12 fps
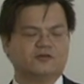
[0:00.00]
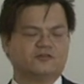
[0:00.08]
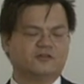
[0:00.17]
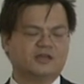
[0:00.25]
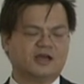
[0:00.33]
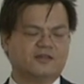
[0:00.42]
And
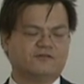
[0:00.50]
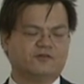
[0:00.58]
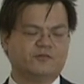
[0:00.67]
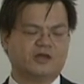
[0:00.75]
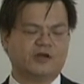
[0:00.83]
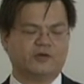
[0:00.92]
also the
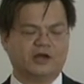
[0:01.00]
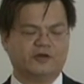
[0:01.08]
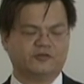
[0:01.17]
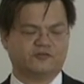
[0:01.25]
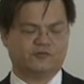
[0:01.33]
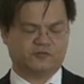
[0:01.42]
other formula
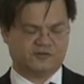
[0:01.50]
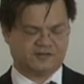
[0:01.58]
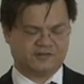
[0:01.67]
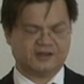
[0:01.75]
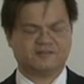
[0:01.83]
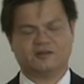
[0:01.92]
I was
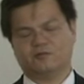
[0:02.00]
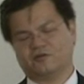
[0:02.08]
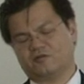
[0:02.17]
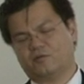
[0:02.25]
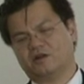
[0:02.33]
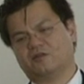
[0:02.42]

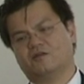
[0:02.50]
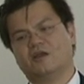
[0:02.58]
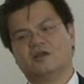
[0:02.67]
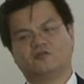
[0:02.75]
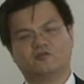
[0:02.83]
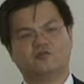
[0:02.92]
discussing was the
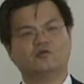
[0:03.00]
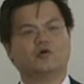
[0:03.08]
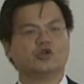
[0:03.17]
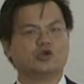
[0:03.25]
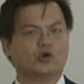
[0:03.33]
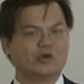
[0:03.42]
one to
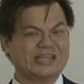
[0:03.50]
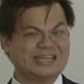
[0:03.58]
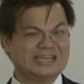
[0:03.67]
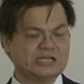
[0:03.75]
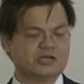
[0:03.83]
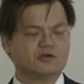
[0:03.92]
do on your
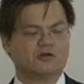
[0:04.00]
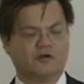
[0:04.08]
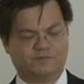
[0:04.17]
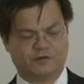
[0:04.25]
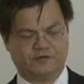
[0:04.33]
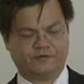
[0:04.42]

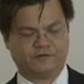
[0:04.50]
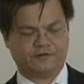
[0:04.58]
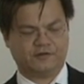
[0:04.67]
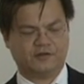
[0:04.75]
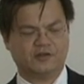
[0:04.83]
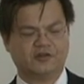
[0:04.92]
year of
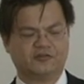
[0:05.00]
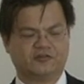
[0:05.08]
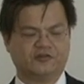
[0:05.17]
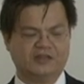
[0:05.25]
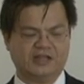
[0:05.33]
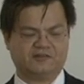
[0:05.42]
birth.
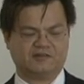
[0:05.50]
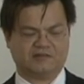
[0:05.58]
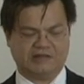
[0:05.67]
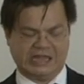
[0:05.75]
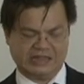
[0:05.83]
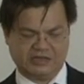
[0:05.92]
So
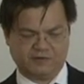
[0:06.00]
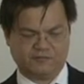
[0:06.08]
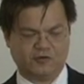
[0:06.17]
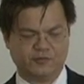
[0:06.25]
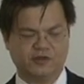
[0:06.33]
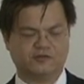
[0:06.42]
that's
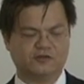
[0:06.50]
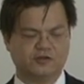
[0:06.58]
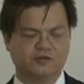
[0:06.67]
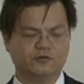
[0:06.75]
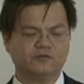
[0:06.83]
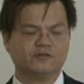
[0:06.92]
another formula
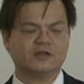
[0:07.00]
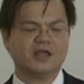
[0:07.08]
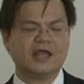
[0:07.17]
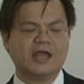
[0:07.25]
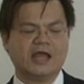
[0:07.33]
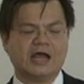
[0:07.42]
to use.
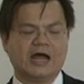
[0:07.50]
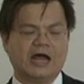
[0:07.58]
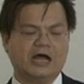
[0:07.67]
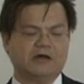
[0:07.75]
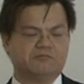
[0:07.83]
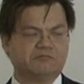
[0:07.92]

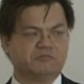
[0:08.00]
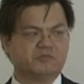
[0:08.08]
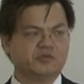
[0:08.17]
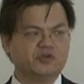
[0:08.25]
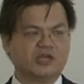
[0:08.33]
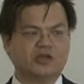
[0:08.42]

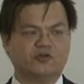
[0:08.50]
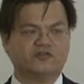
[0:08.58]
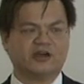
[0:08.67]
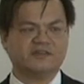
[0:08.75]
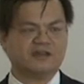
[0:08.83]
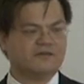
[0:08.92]
You
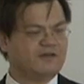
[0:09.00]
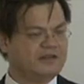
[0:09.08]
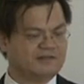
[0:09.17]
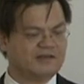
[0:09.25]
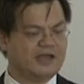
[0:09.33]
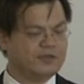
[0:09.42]
can also
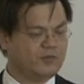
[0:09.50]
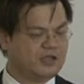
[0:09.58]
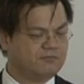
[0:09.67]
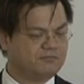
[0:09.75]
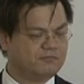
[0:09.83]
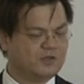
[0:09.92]
identify the
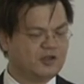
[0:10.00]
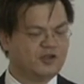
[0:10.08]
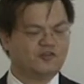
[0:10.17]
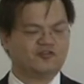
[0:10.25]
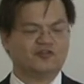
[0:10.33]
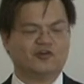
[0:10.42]
timing.
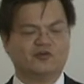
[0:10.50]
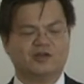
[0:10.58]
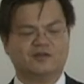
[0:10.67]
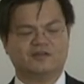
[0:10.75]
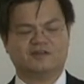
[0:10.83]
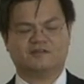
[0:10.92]

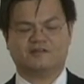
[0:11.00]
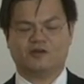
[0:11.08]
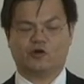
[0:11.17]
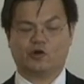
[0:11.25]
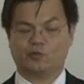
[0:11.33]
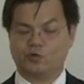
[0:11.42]
So if
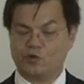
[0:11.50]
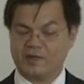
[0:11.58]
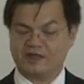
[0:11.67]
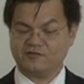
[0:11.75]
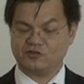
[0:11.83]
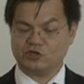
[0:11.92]
it's your
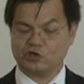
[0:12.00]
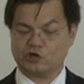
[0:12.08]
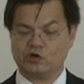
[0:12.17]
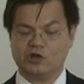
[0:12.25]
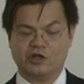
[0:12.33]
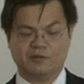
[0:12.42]
romance
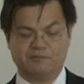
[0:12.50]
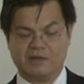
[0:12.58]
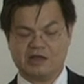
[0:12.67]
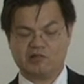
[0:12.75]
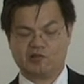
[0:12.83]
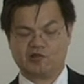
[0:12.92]
year,
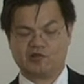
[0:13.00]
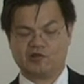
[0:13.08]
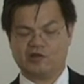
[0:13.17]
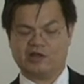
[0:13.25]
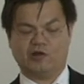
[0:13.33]
month,